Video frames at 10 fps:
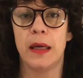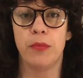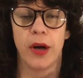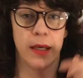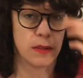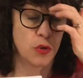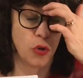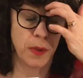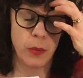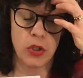
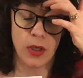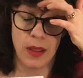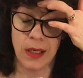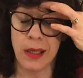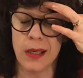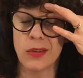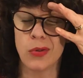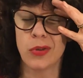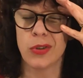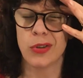brainstorming, which I think is
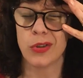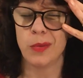good to do